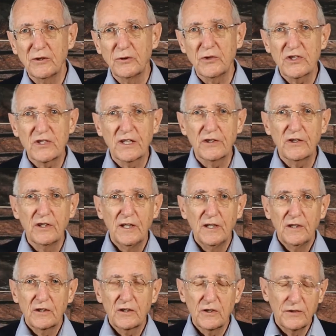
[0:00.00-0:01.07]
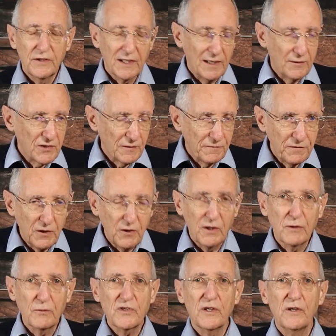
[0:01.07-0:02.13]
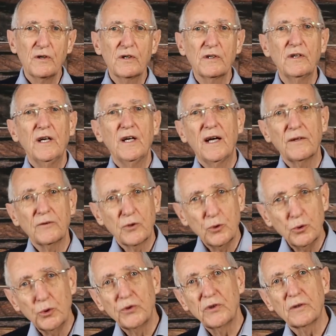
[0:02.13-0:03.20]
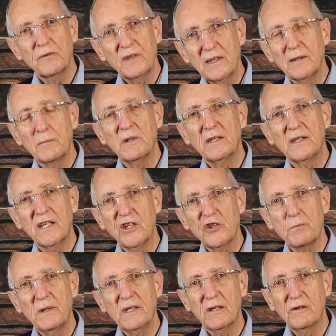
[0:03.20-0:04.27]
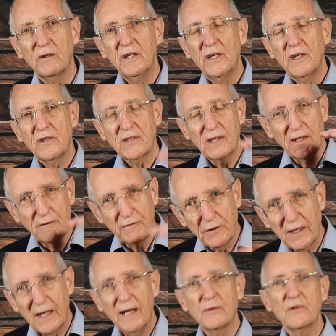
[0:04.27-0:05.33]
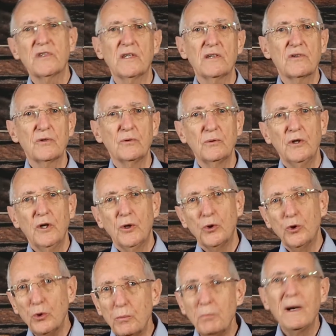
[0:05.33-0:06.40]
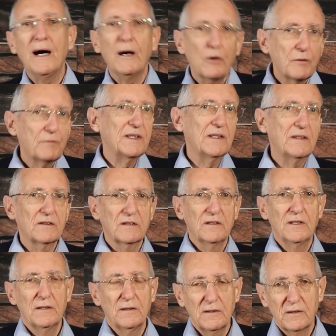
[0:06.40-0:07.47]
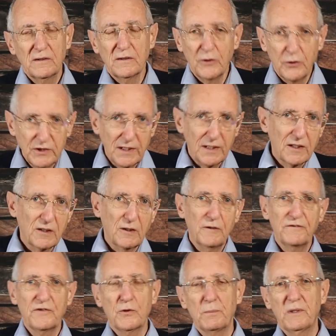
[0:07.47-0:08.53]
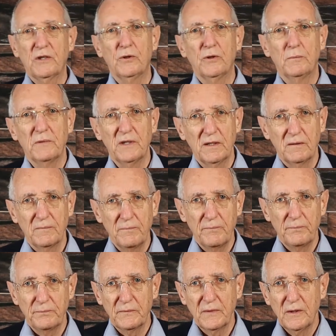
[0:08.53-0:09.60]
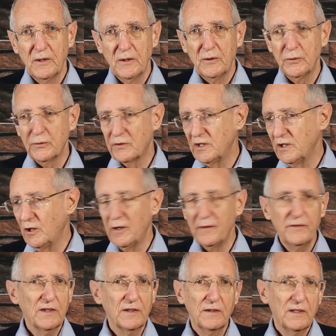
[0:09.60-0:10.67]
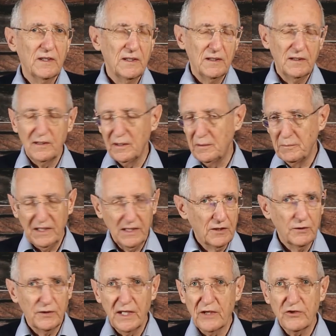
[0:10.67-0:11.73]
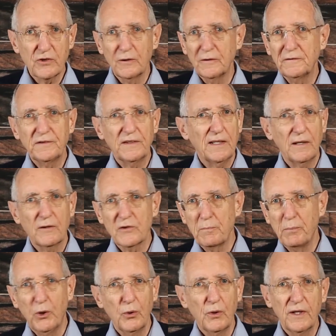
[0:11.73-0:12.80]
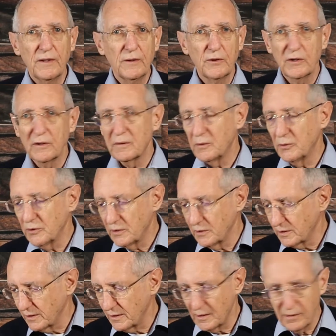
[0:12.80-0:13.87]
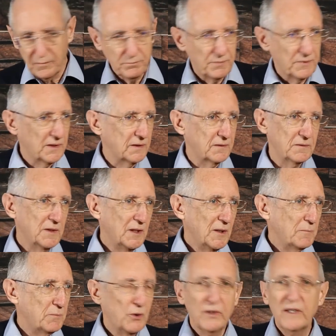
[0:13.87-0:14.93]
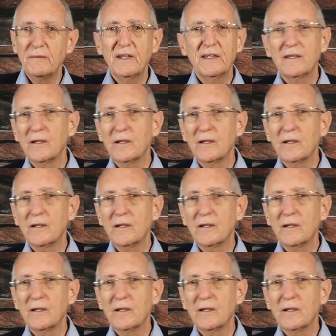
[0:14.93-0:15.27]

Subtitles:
The same with vitamin D. A universal substance is often judged negatively in the media, saying it is not very useful. I can tell you from experience, a good vitamin D level is absolutely essential for our body to get new strength again.